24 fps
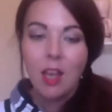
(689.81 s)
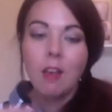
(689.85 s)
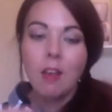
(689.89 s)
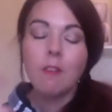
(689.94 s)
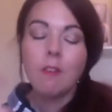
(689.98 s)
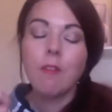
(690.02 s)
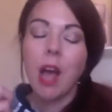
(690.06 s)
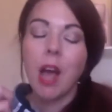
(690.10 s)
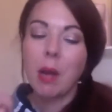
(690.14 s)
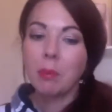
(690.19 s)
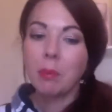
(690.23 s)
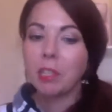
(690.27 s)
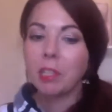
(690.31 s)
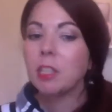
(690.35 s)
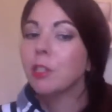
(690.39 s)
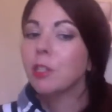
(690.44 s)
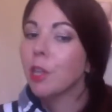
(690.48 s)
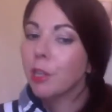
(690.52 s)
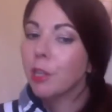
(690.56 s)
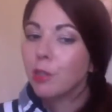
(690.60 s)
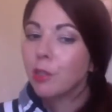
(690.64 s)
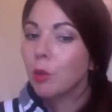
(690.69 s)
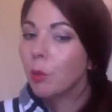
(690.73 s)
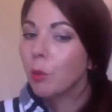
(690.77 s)
Fabric is
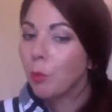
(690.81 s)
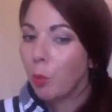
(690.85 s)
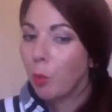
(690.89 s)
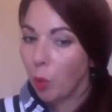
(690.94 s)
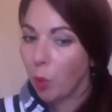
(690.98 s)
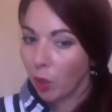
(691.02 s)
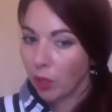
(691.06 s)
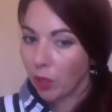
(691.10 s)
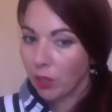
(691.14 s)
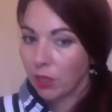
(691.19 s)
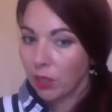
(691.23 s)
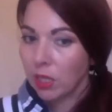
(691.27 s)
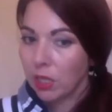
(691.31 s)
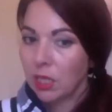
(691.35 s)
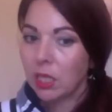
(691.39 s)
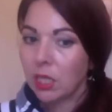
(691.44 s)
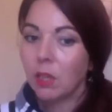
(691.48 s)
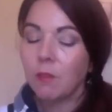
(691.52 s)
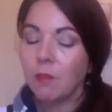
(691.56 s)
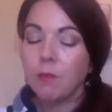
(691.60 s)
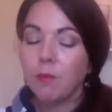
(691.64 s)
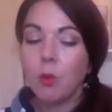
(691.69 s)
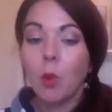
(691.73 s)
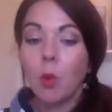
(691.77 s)
also important.
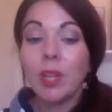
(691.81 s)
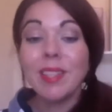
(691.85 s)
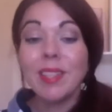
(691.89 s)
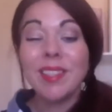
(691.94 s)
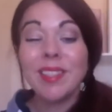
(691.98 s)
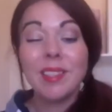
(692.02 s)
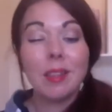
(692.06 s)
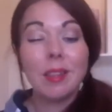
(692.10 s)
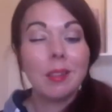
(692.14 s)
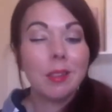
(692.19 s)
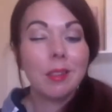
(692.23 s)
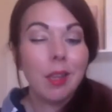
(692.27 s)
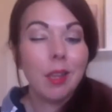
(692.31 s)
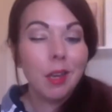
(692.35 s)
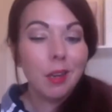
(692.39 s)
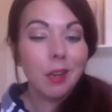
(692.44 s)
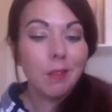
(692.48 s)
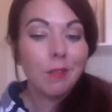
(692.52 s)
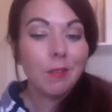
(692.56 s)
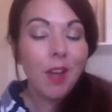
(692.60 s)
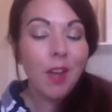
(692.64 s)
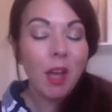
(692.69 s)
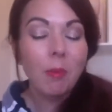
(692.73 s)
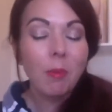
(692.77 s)
Avoid synthetic
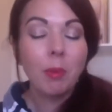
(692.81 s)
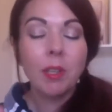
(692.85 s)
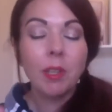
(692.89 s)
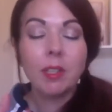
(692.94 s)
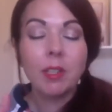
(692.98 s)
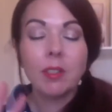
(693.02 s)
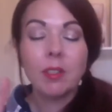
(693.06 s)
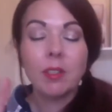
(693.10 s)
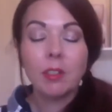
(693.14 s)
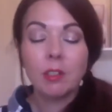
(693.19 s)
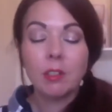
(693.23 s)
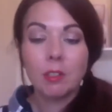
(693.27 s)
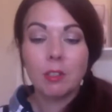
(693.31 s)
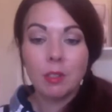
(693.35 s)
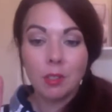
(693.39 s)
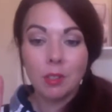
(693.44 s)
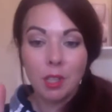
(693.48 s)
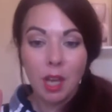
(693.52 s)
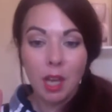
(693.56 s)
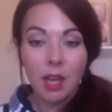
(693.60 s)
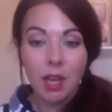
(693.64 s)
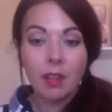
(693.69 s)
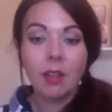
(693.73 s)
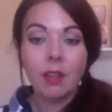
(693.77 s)
fabrics such as
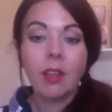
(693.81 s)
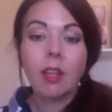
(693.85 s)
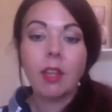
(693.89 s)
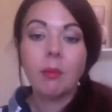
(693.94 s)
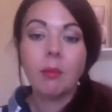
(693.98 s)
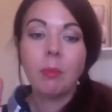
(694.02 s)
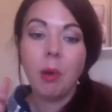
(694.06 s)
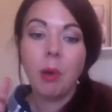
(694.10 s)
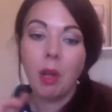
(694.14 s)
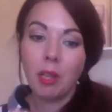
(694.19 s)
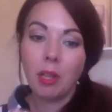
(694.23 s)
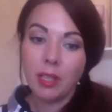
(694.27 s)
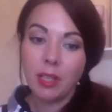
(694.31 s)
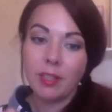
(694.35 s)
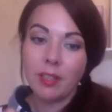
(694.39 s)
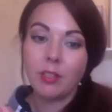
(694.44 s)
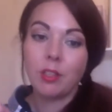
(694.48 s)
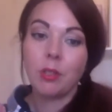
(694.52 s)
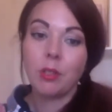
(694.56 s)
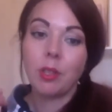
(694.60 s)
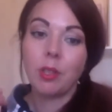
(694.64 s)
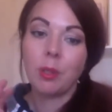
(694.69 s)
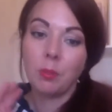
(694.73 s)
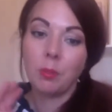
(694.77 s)
nylon,
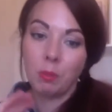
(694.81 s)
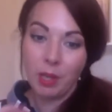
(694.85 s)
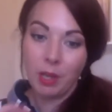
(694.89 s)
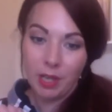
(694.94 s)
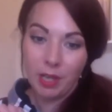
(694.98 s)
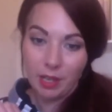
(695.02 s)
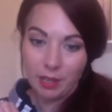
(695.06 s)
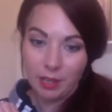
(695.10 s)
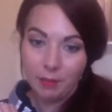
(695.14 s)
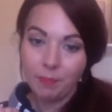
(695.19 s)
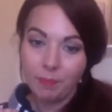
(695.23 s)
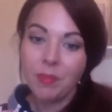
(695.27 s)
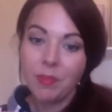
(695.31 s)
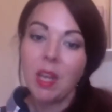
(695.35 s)
polyester, and rayon.